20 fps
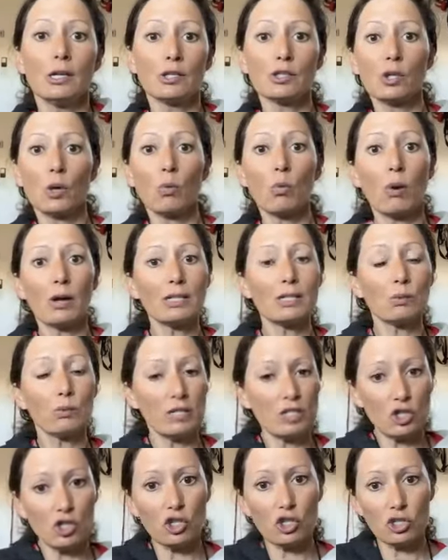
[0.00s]
So
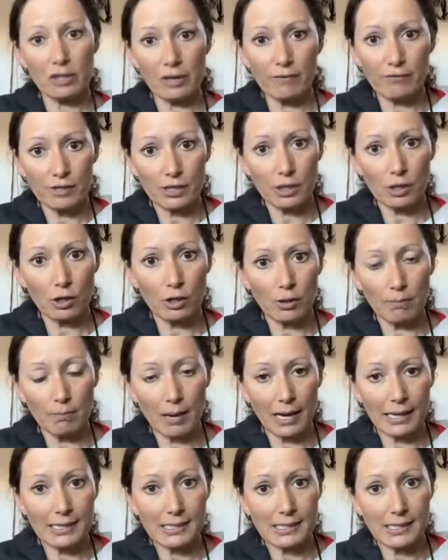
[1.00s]
once we shifted her
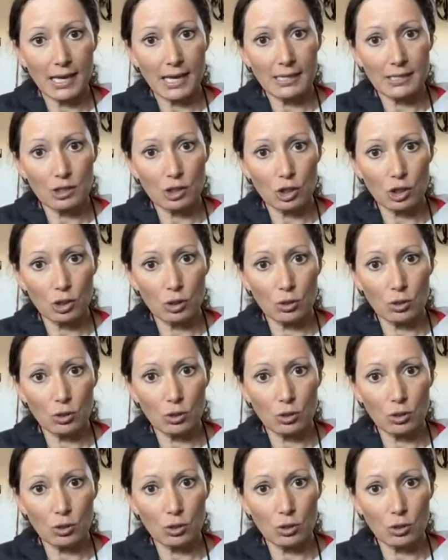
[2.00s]
mindset